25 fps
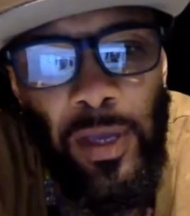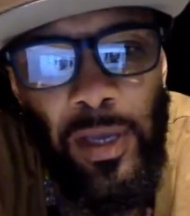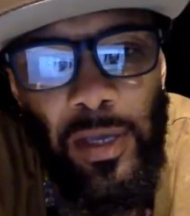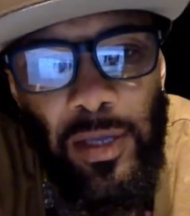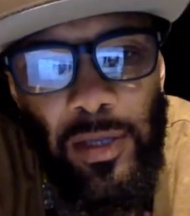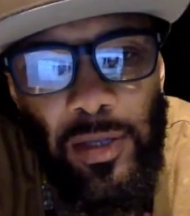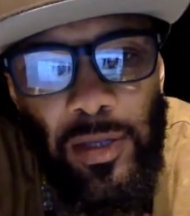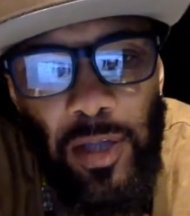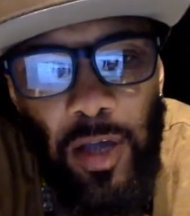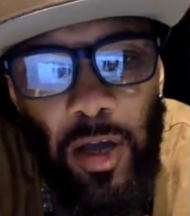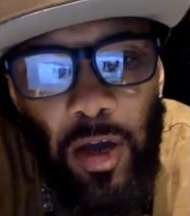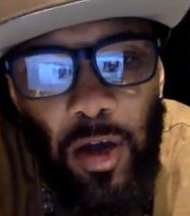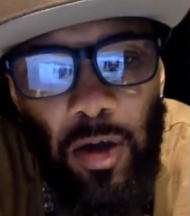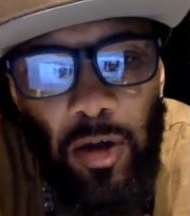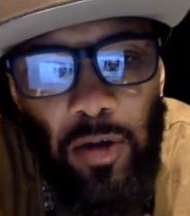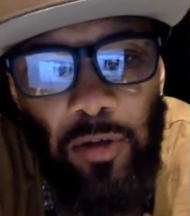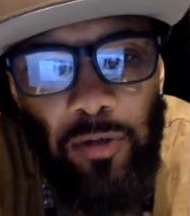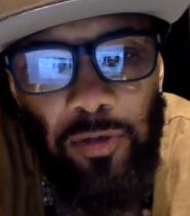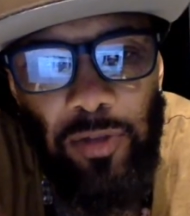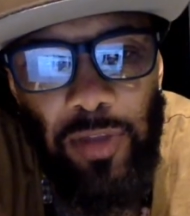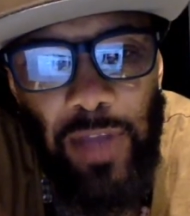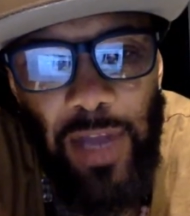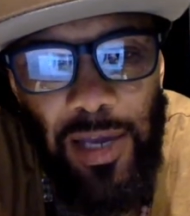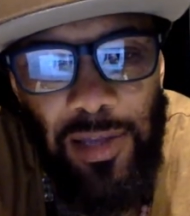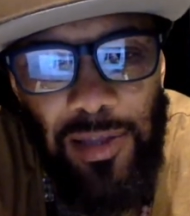So
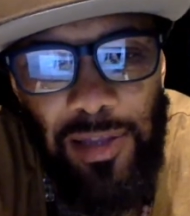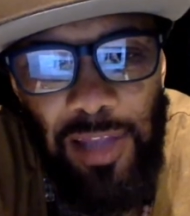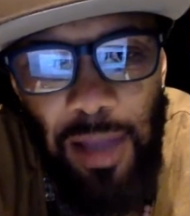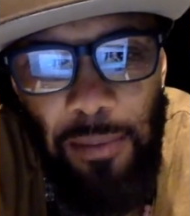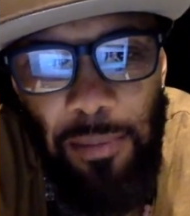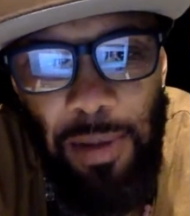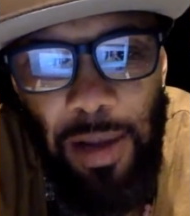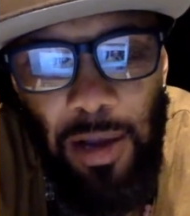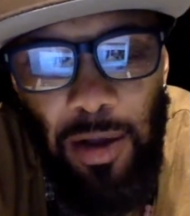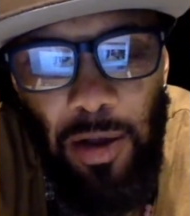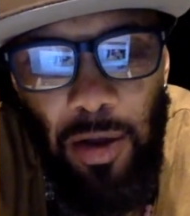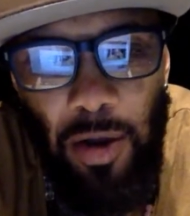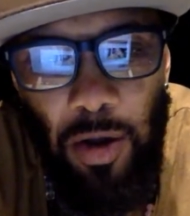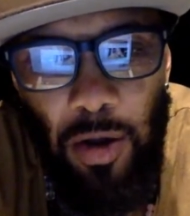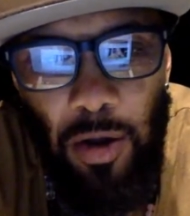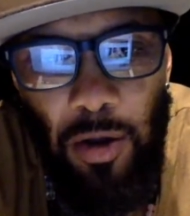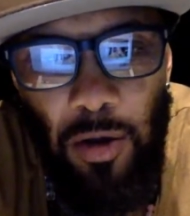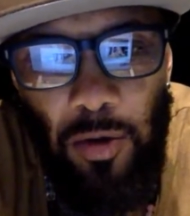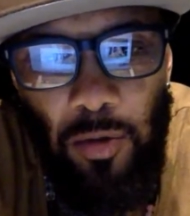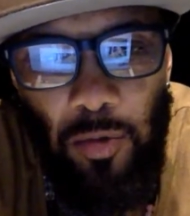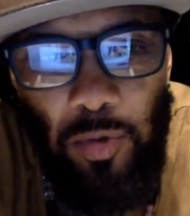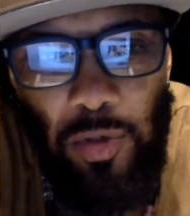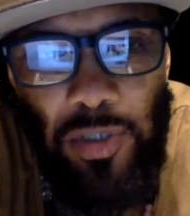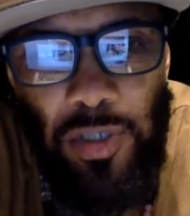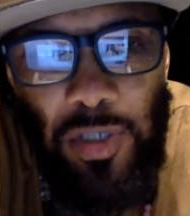next time I
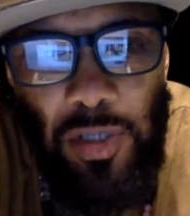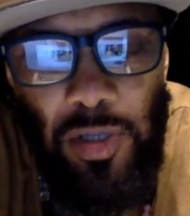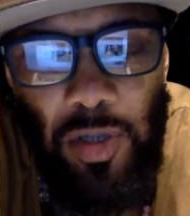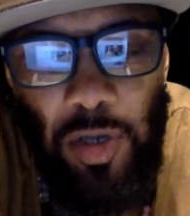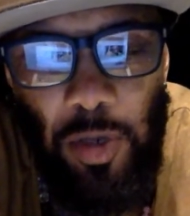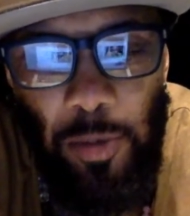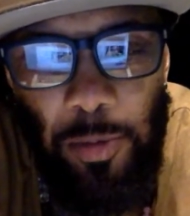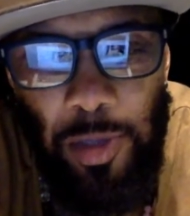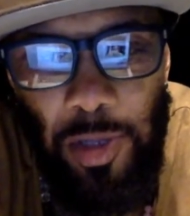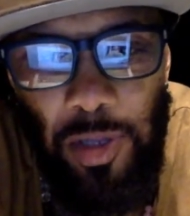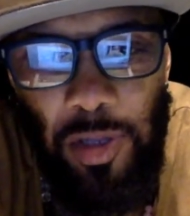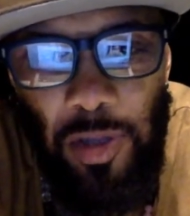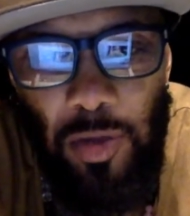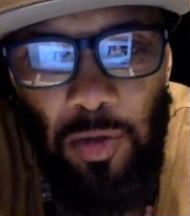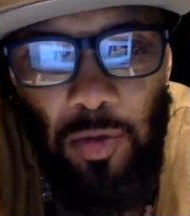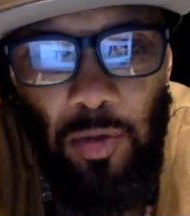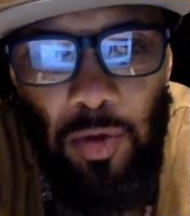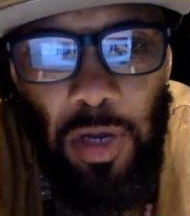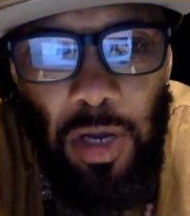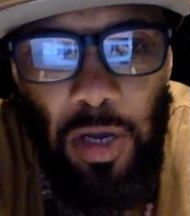go, which is gonna be soon,